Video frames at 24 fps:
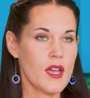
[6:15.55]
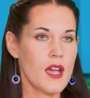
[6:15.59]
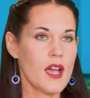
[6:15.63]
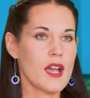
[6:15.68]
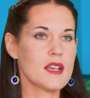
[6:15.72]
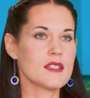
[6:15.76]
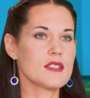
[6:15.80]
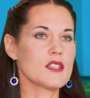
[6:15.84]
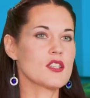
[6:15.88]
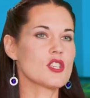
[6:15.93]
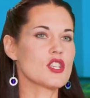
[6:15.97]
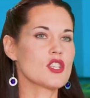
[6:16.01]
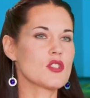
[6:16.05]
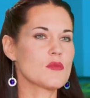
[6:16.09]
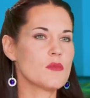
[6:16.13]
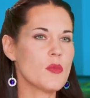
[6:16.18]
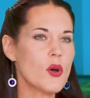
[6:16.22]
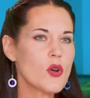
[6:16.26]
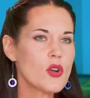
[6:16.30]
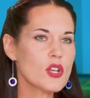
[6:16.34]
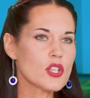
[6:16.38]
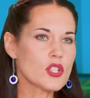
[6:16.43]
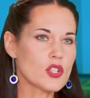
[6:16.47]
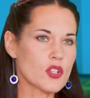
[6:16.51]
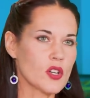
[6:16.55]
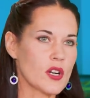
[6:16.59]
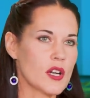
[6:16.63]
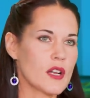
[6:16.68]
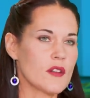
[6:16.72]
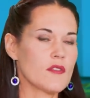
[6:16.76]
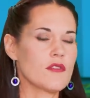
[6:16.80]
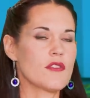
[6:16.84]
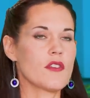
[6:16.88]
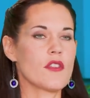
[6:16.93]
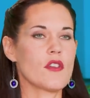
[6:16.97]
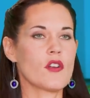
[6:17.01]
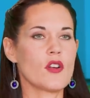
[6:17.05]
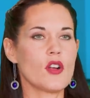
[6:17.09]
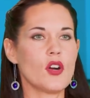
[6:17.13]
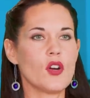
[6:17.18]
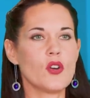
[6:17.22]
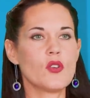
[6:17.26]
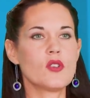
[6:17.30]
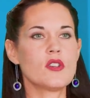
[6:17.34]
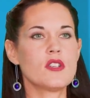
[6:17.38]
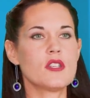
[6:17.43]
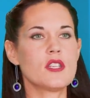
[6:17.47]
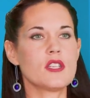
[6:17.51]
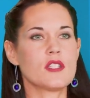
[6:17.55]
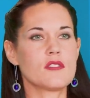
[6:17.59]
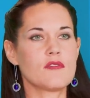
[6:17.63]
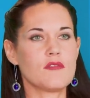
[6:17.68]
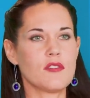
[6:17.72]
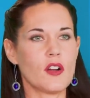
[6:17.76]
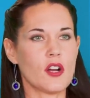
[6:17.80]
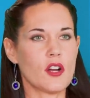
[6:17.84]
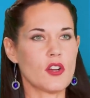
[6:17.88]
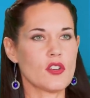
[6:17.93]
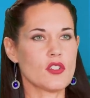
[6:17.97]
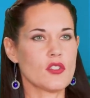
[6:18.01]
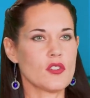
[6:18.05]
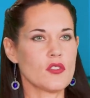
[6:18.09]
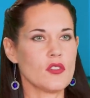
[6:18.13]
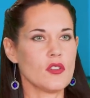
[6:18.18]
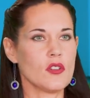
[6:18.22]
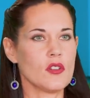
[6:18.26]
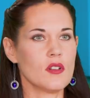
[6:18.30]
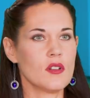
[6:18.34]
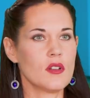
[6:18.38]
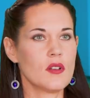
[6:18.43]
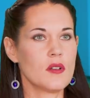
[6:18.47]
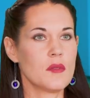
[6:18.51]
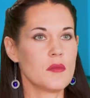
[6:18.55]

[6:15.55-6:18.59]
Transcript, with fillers: as a smokescreen for their own dysfunctional